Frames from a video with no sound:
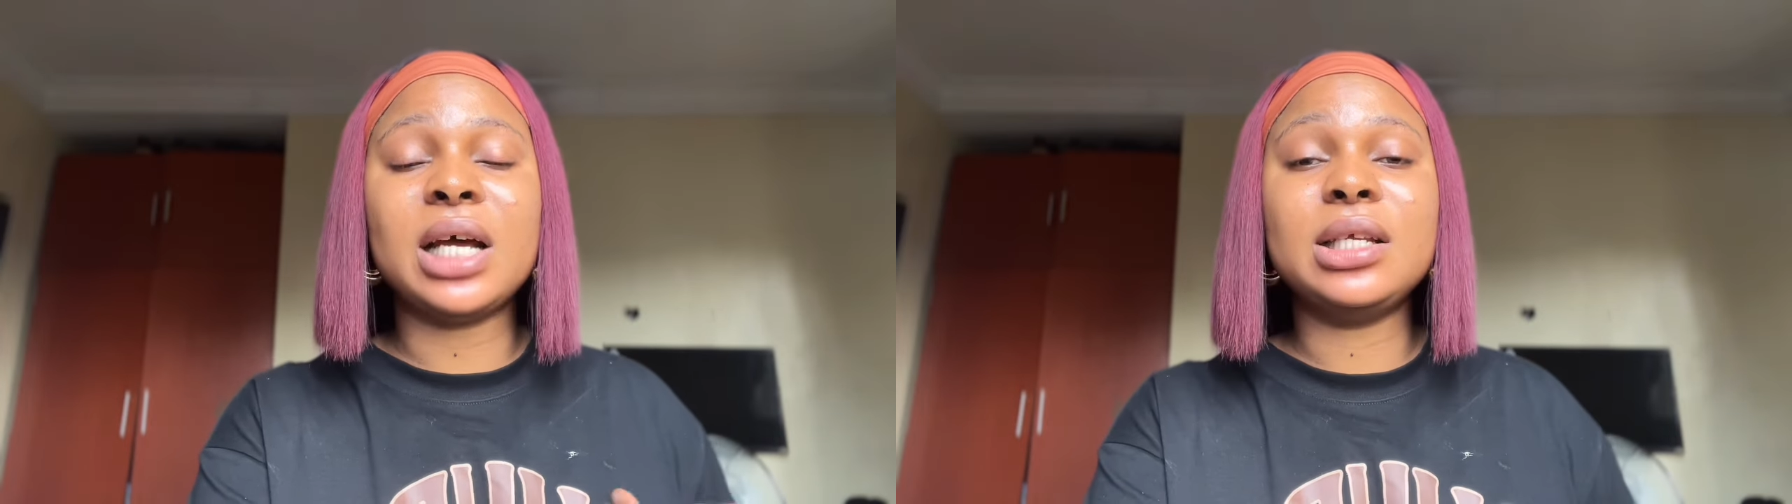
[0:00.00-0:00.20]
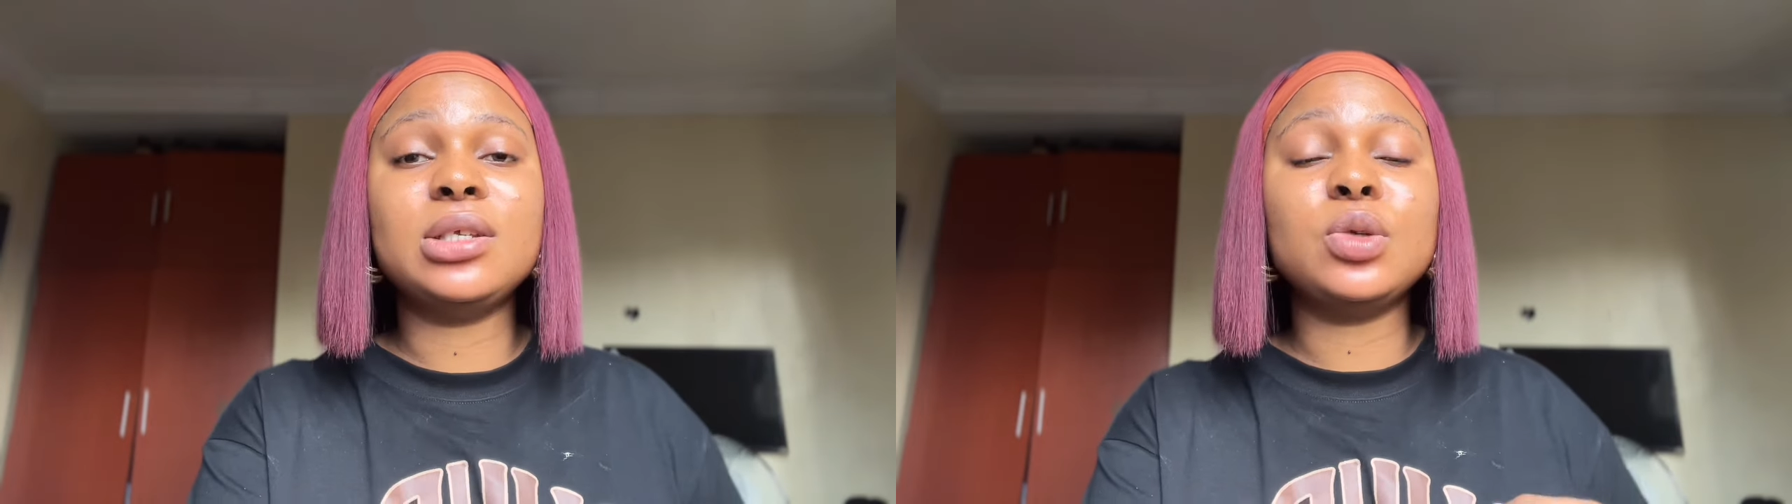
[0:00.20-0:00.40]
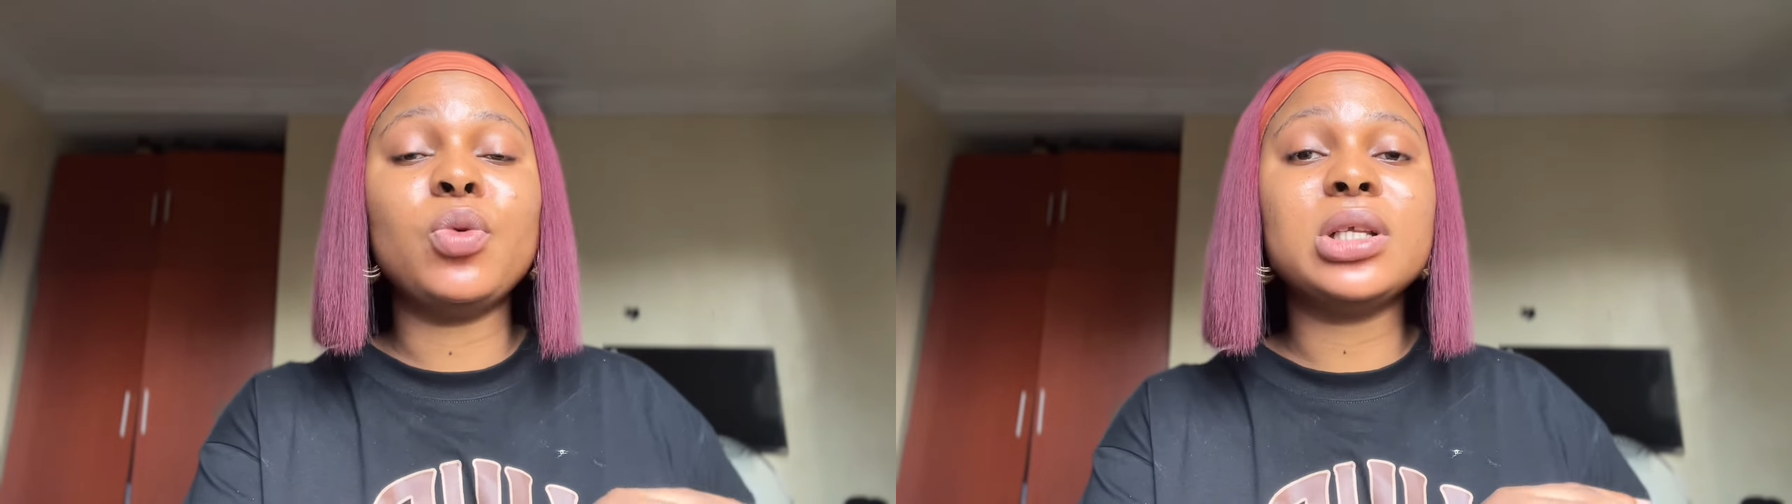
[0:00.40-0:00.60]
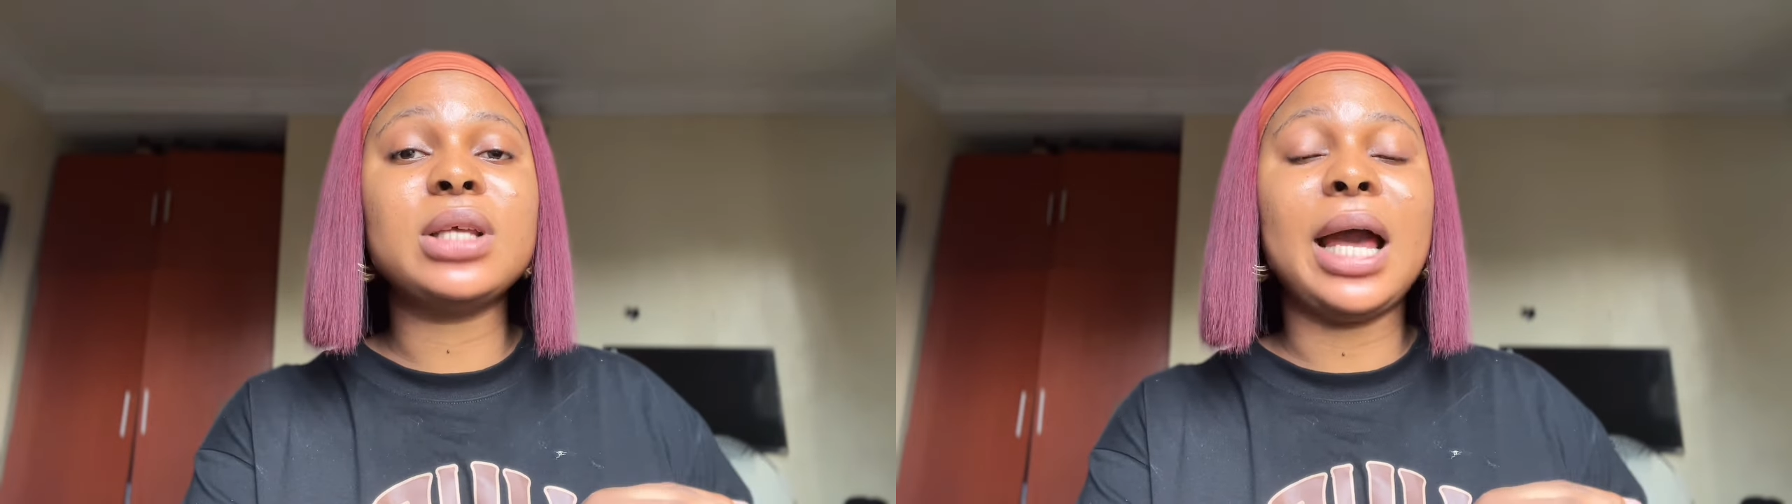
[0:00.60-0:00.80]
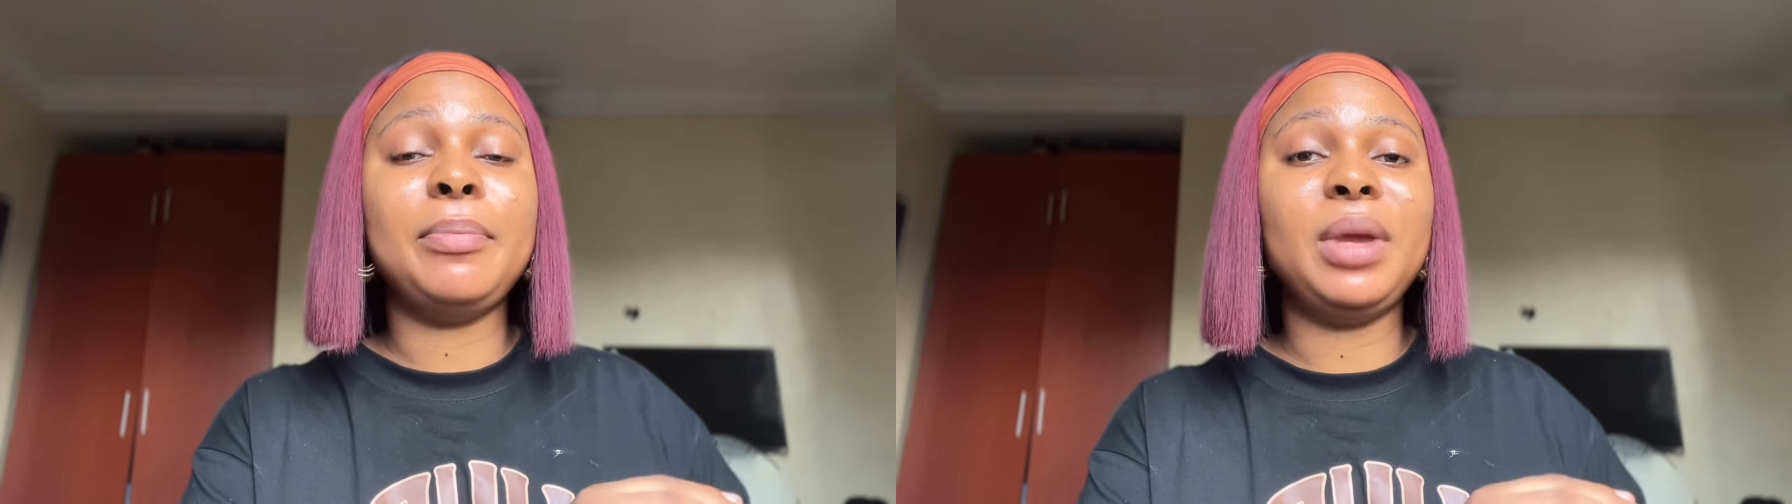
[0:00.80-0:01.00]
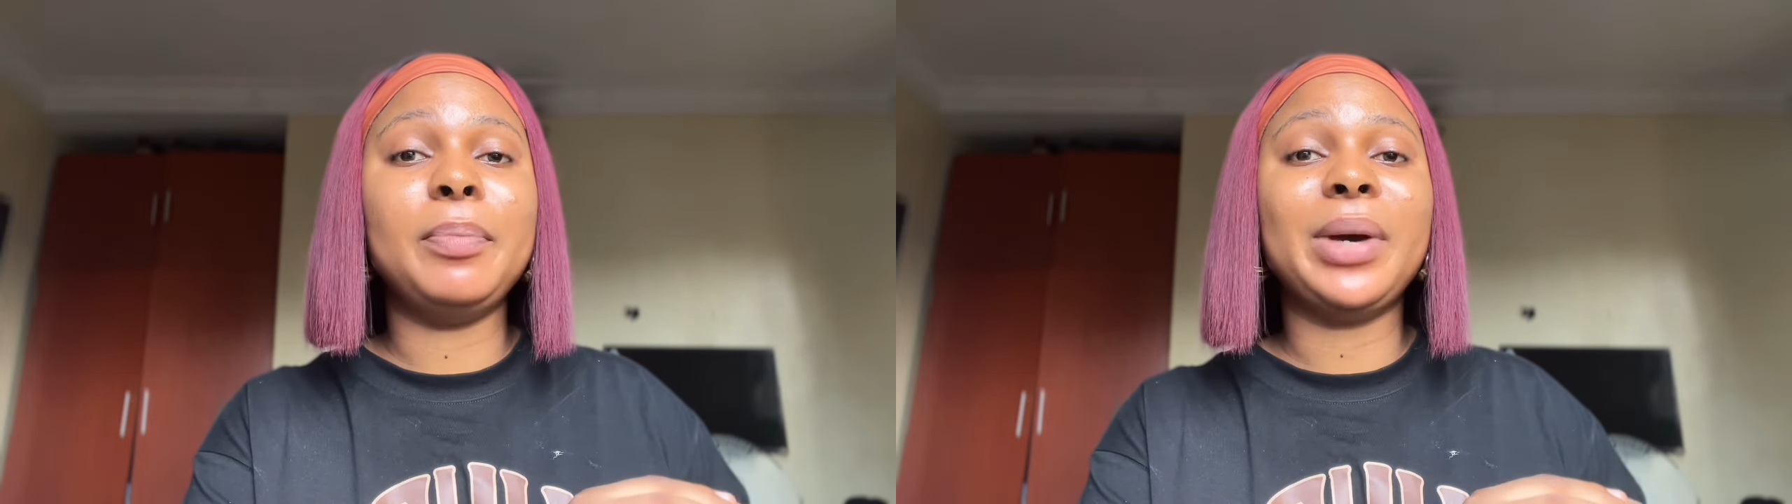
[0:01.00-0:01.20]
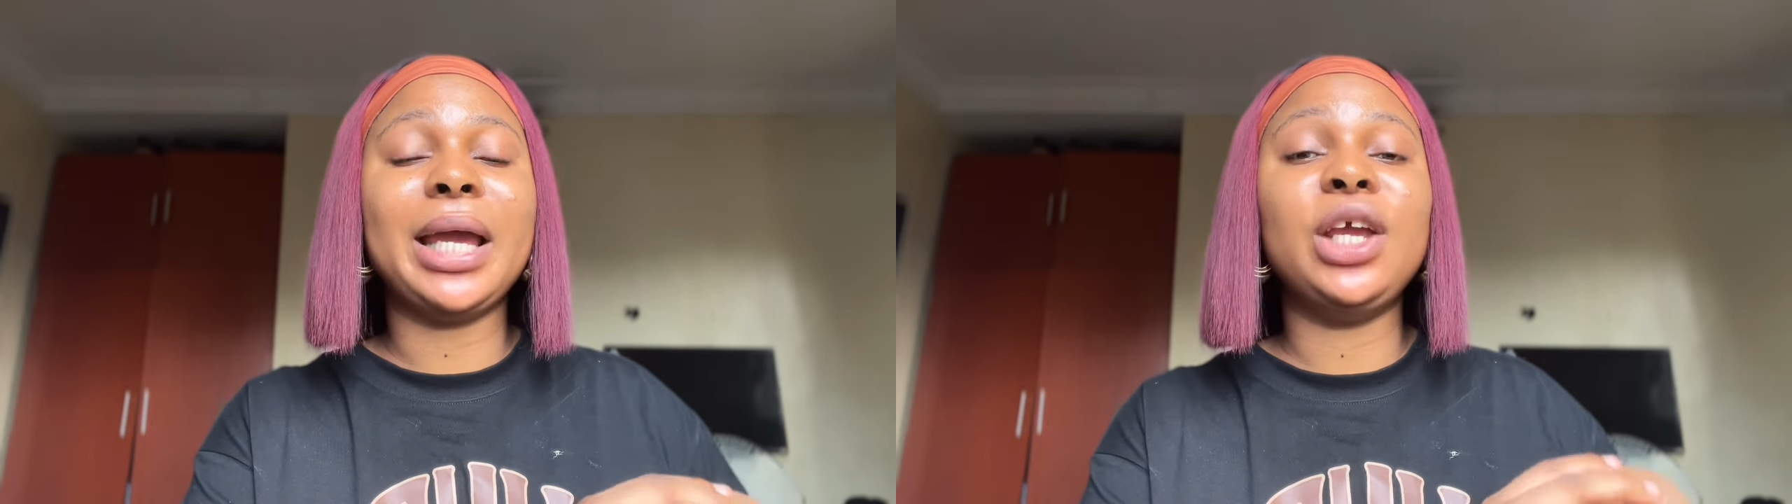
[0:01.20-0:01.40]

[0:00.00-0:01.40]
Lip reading: and this is what I mean by